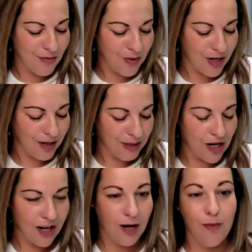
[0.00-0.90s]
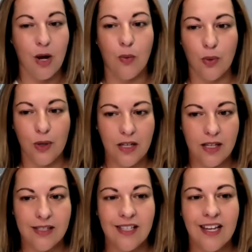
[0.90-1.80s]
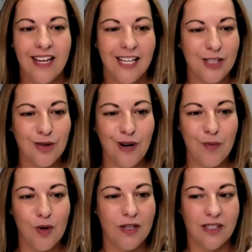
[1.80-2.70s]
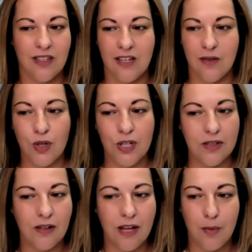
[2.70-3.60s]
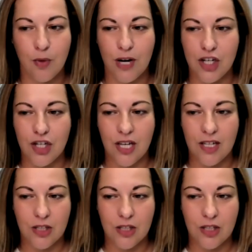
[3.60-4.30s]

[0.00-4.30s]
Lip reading: We're going to be talking about Reels, Instagram Reels, and the Reels collaboration.